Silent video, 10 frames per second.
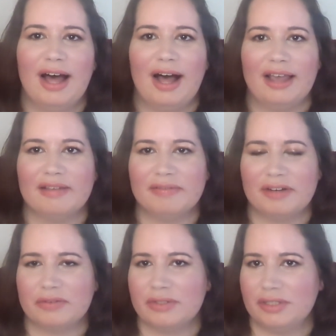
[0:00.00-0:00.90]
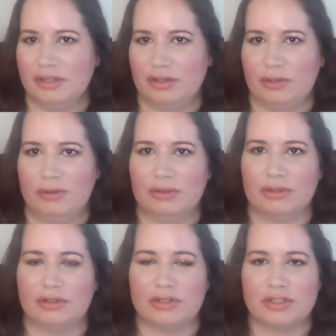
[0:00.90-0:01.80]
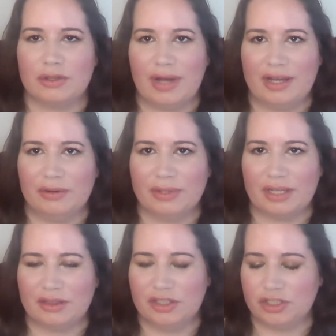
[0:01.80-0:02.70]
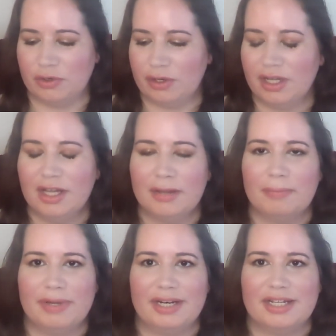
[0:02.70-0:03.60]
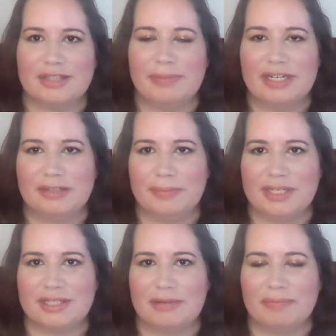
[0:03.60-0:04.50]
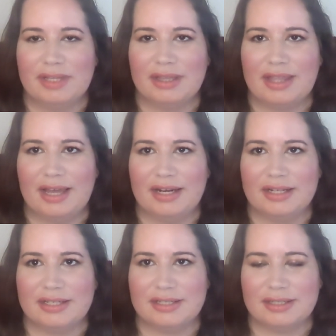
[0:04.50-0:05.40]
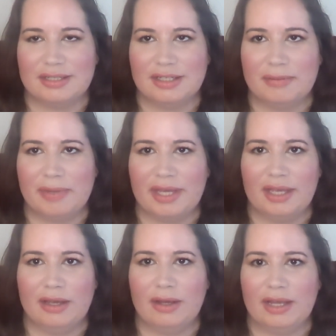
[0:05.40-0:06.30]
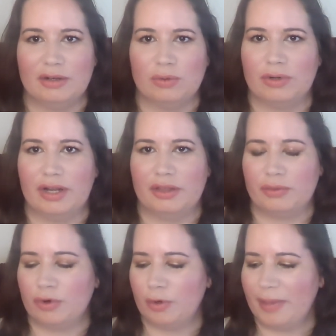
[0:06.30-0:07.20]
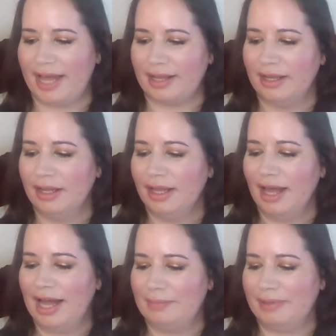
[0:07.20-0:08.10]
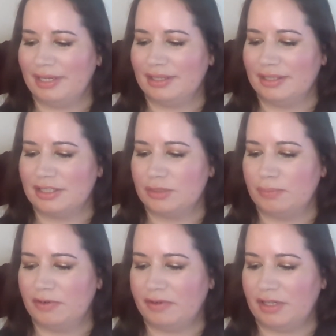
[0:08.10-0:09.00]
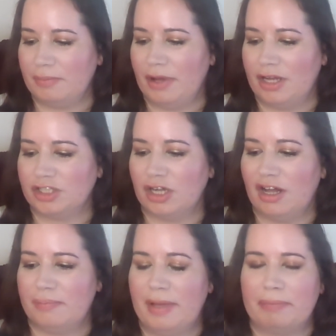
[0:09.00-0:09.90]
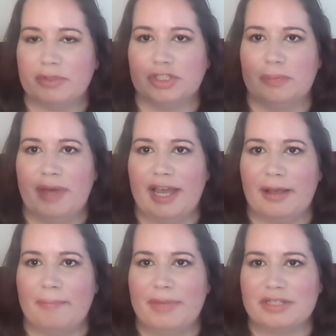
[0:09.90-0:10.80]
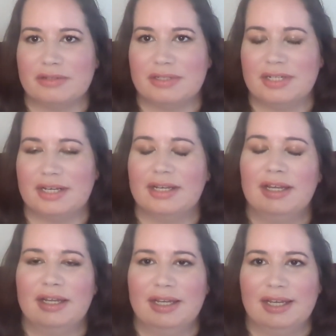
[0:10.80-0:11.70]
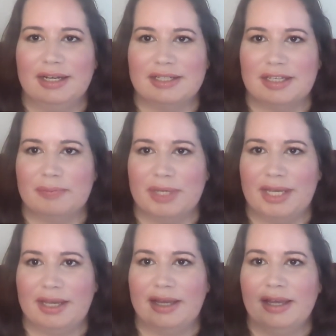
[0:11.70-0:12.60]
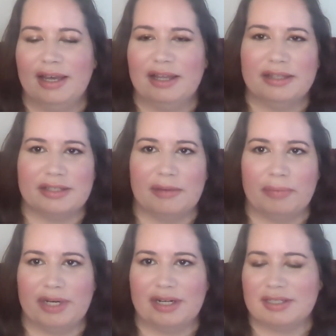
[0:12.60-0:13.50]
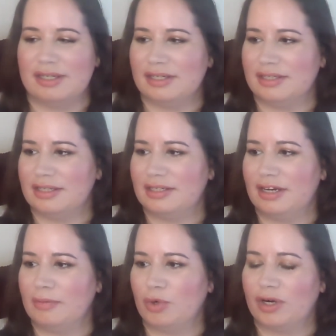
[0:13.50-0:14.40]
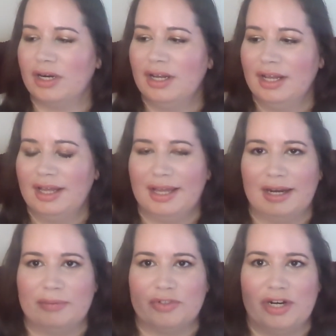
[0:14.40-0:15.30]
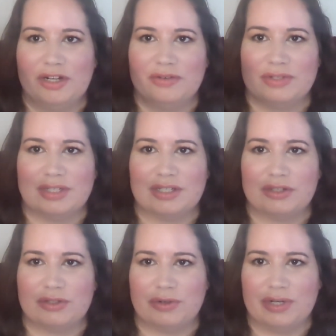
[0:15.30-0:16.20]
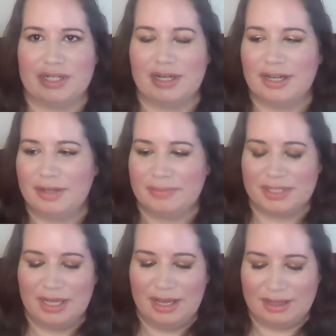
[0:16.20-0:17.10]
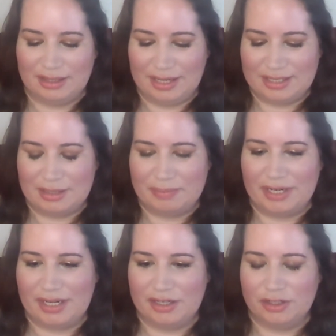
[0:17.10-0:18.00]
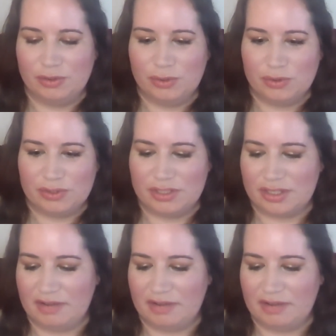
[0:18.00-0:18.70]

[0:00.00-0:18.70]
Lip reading: I have never seen the Golden Girls, so I don't get the joke, but it's meant to be something that is gimmicky and or a throwback. I picked this perfectly posh hot pepper shebang muscle stick. It is gimmicky, and this company doesn't exist anymore. And I'm trying to use this 30 times. At the last update I had 2 uses.